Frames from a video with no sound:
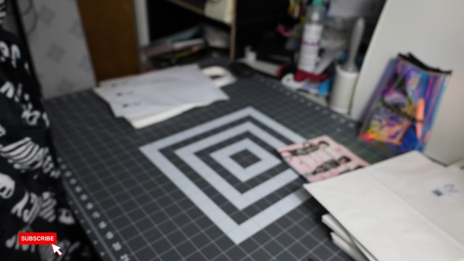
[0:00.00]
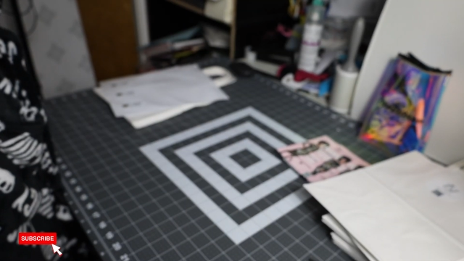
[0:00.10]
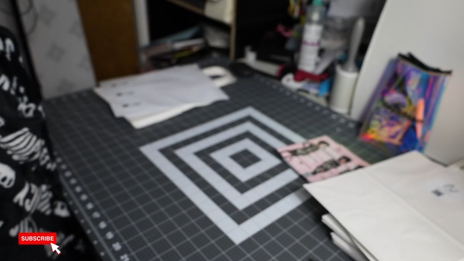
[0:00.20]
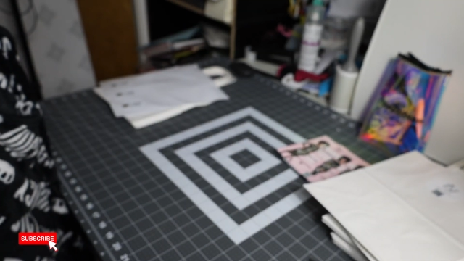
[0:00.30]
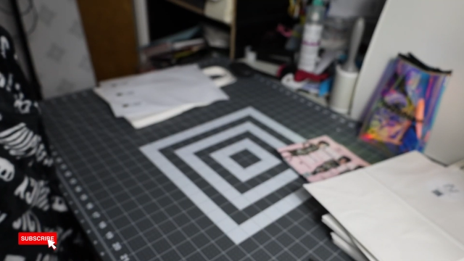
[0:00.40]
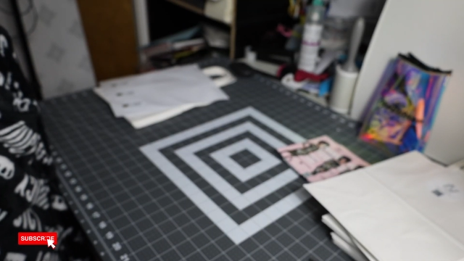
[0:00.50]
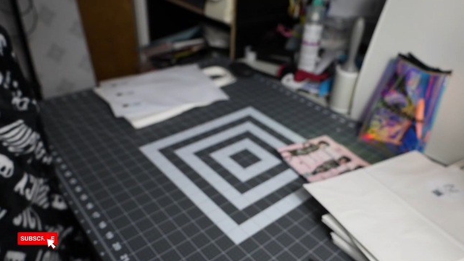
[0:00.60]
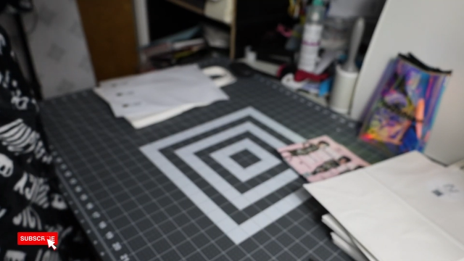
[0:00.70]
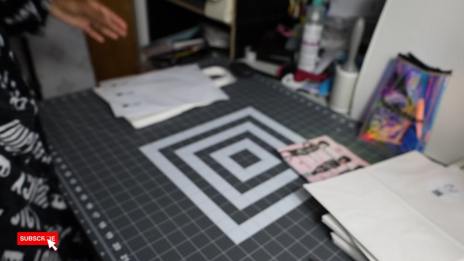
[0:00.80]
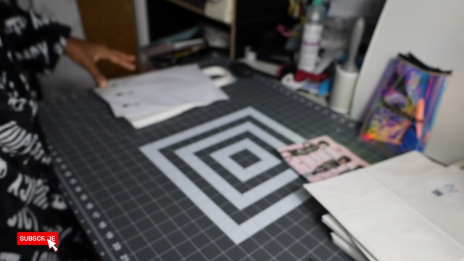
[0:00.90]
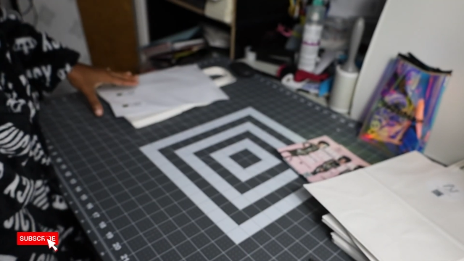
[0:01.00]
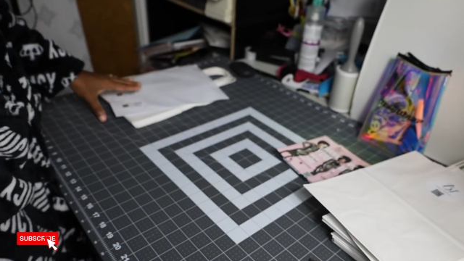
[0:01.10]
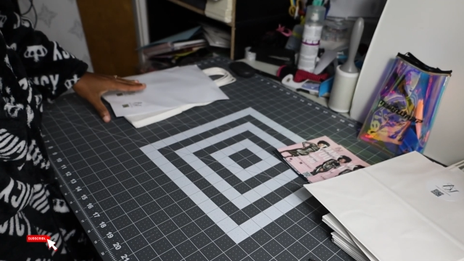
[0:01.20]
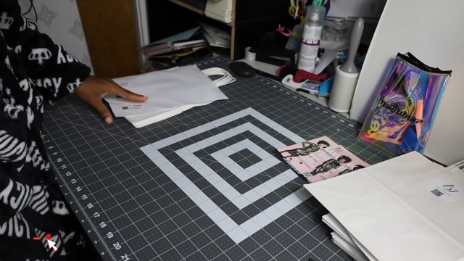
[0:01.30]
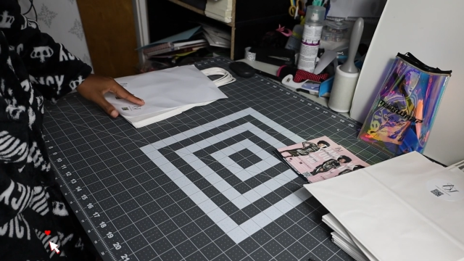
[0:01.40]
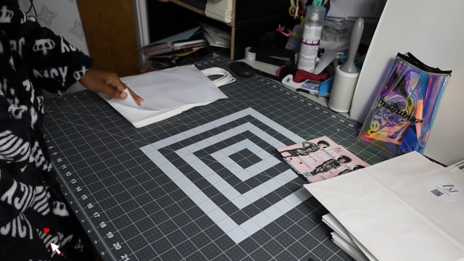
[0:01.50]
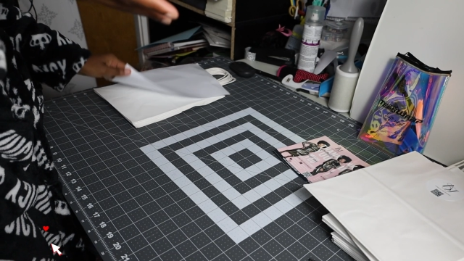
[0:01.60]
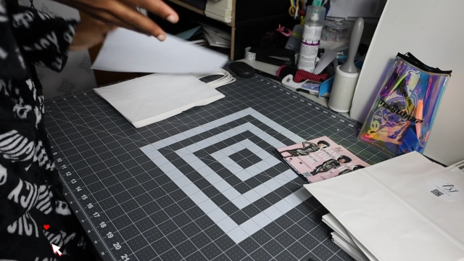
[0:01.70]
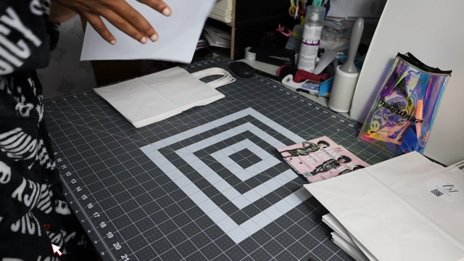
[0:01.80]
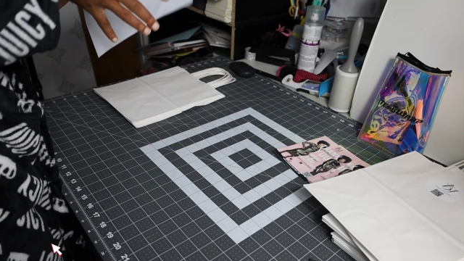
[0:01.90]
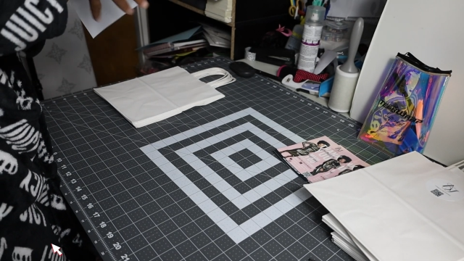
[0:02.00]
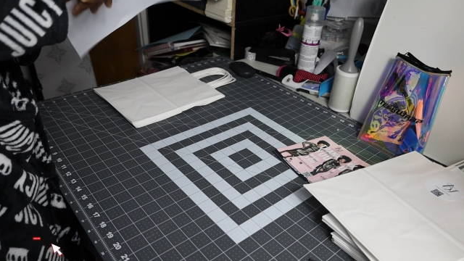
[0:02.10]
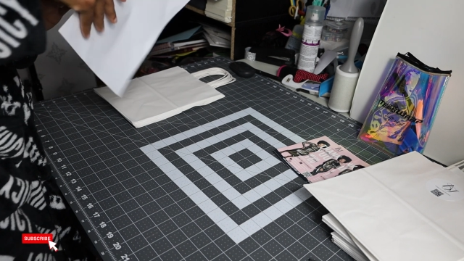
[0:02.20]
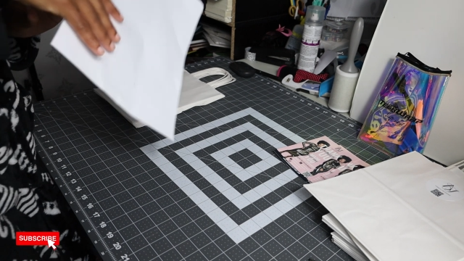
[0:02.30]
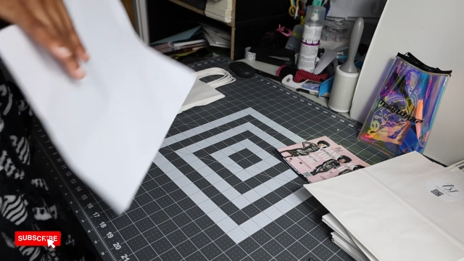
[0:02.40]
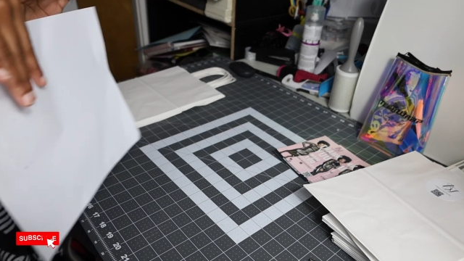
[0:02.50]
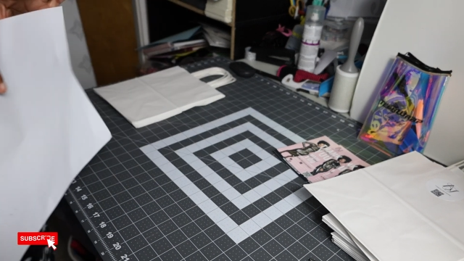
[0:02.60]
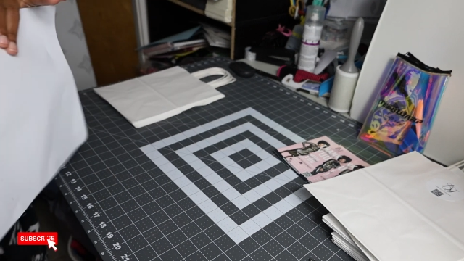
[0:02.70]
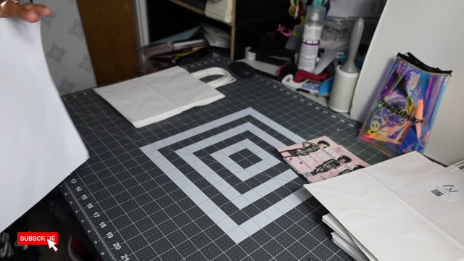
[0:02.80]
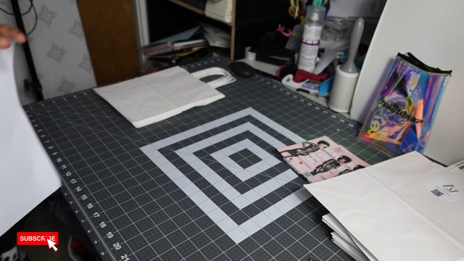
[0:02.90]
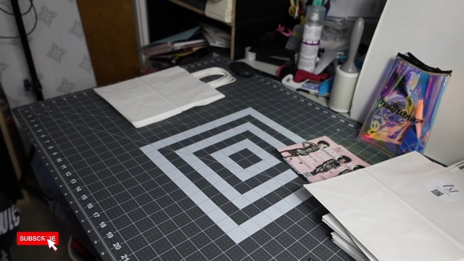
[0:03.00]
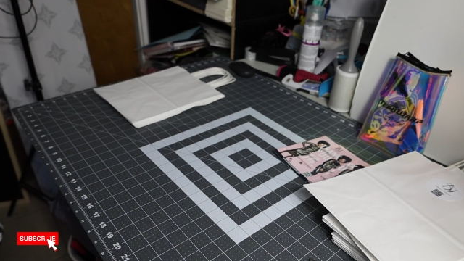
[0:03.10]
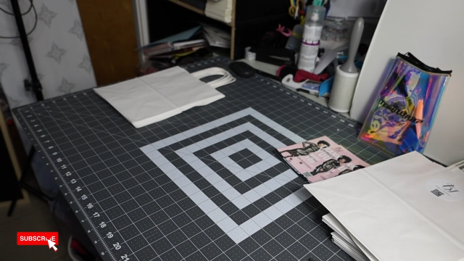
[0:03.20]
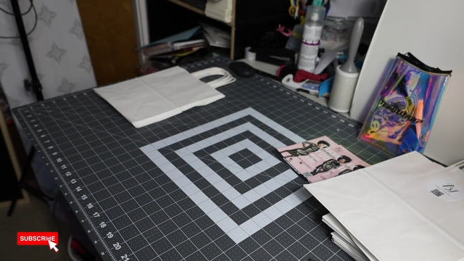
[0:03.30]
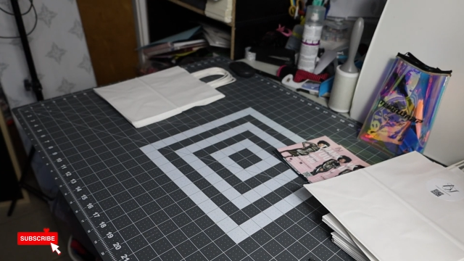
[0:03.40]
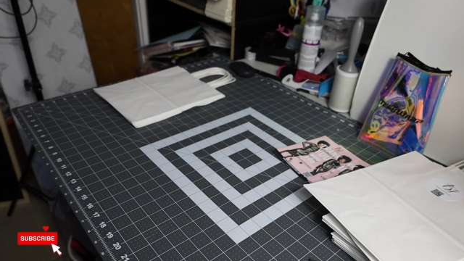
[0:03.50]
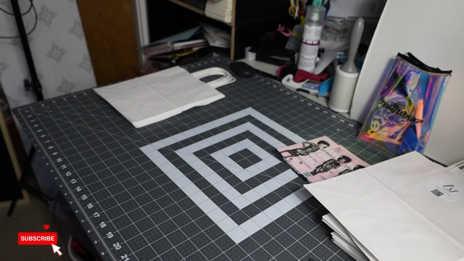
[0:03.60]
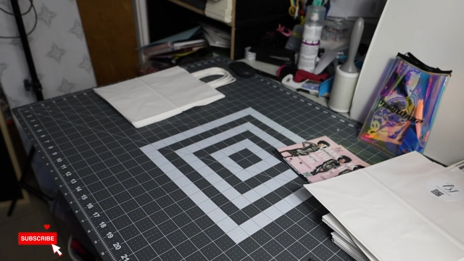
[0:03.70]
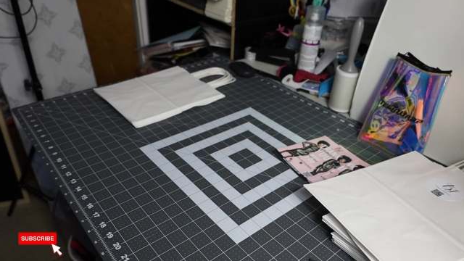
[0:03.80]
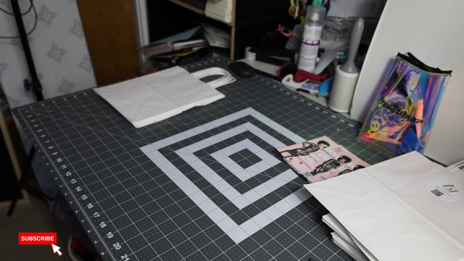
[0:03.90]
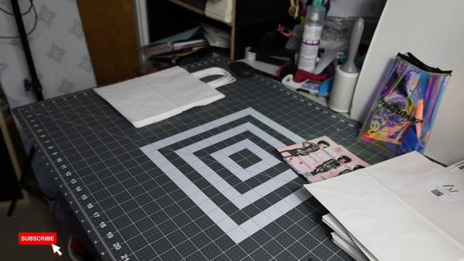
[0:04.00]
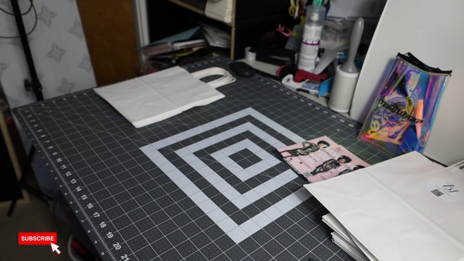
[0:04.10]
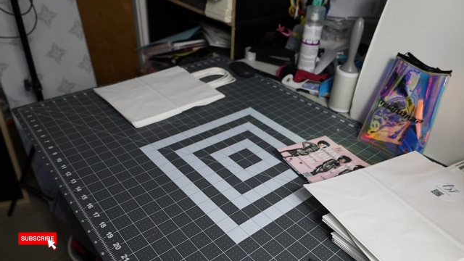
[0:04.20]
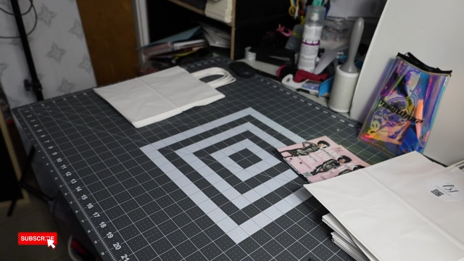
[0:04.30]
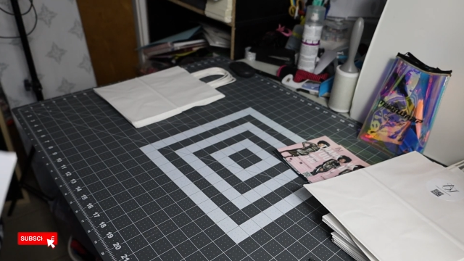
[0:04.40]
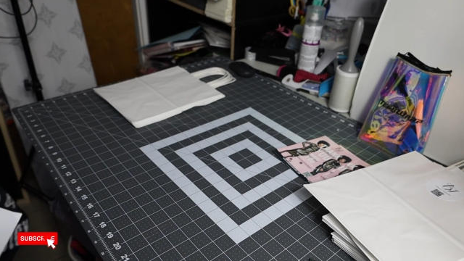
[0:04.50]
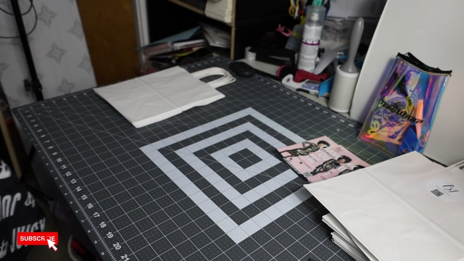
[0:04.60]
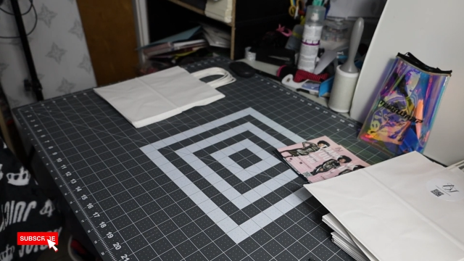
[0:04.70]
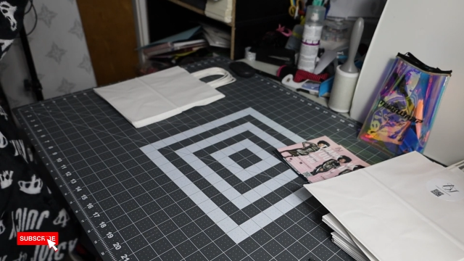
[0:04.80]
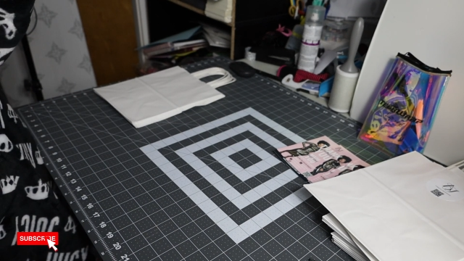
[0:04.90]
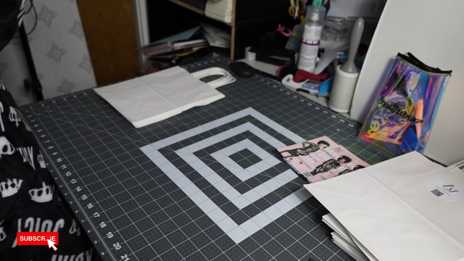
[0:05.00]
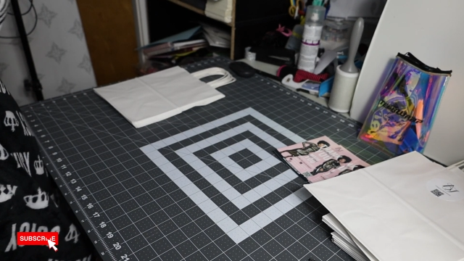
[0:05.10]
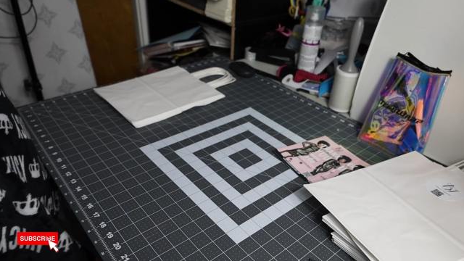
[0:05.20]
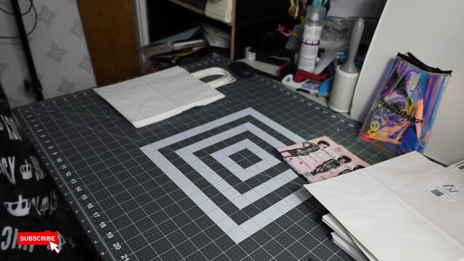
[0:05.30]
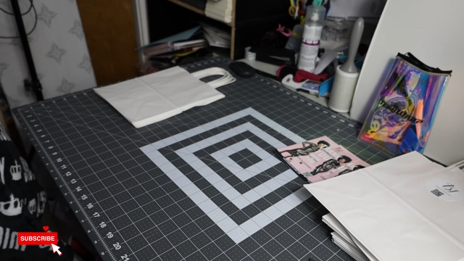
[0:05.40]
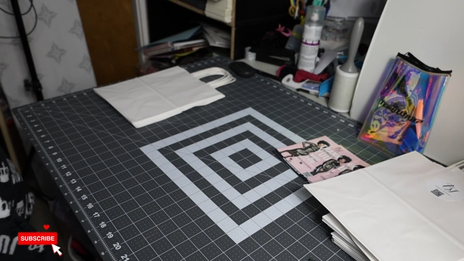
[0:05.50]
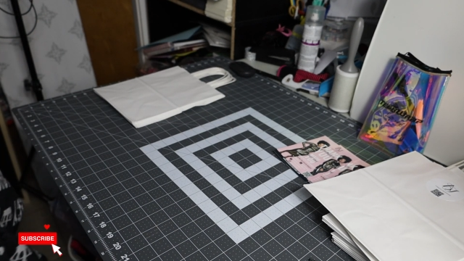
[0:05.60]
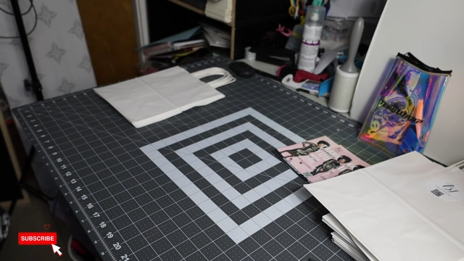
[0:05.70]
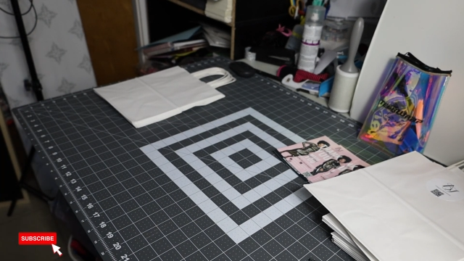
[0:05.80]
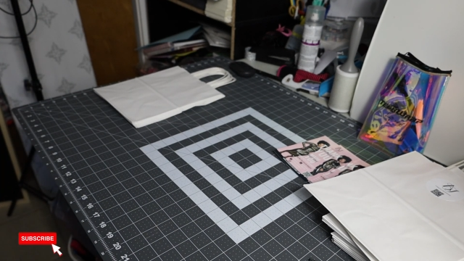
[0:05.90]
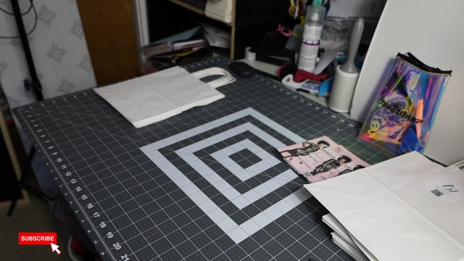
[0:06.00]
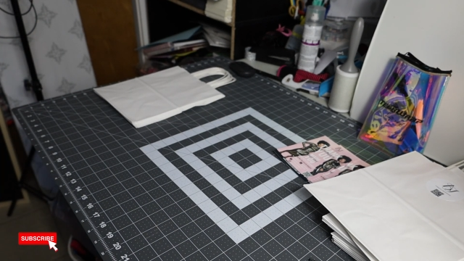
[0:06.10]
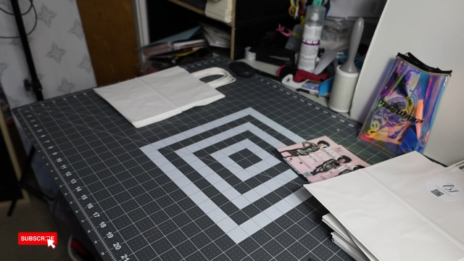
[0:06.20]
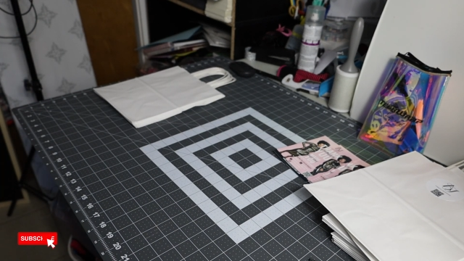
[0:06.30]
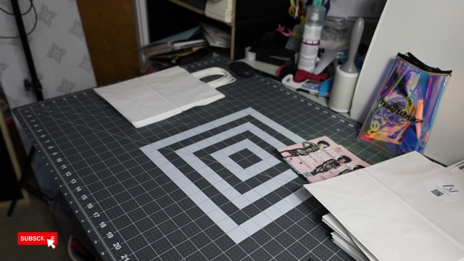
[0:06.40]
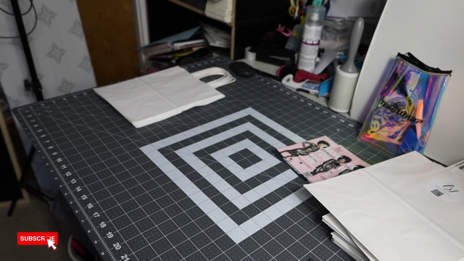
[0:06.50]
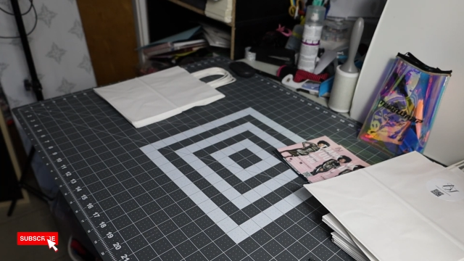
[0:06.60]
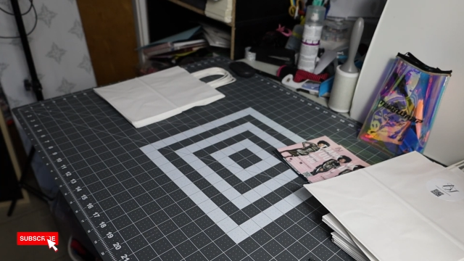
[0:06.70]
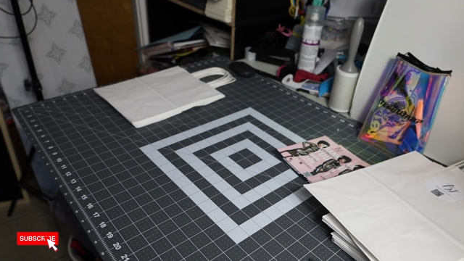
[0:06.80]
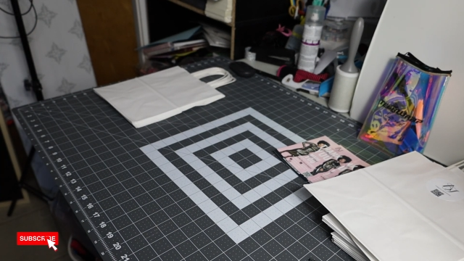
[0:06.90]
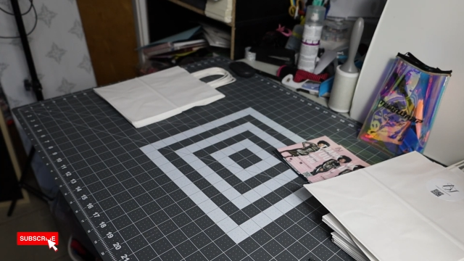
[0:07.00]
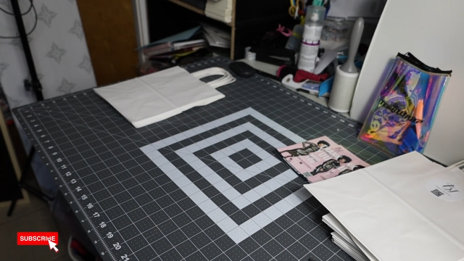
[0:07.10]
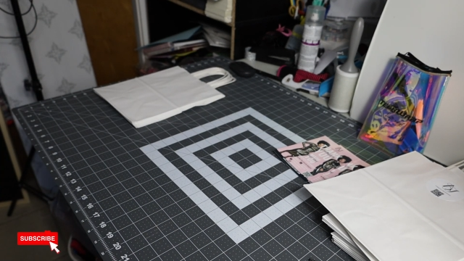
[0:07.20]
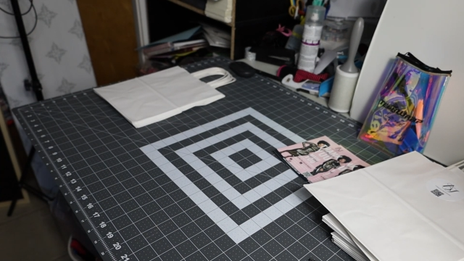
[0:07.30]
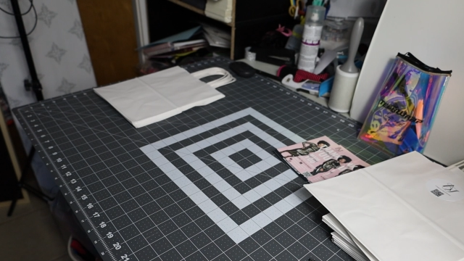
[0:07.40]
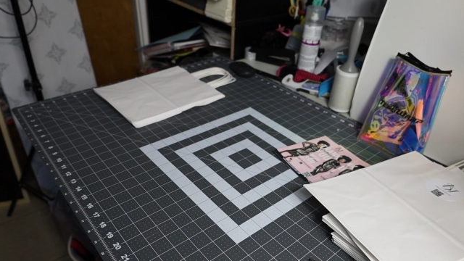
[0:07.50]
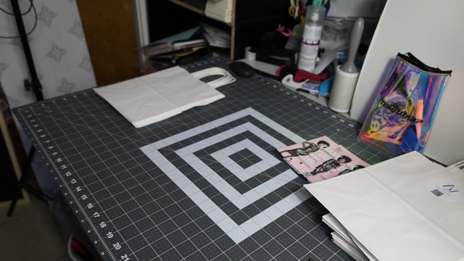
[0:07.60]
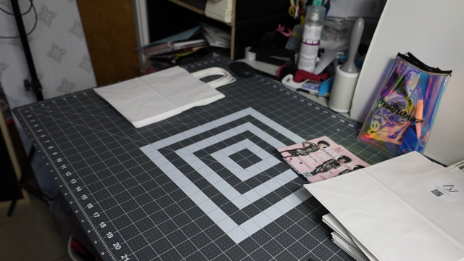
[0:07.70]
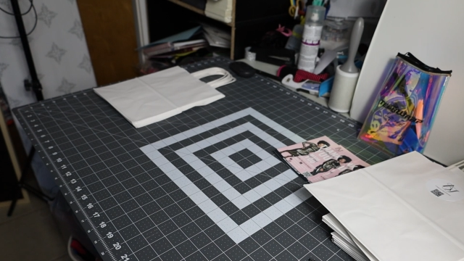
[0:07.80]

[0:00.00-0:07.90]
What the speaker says: (no speaker visible)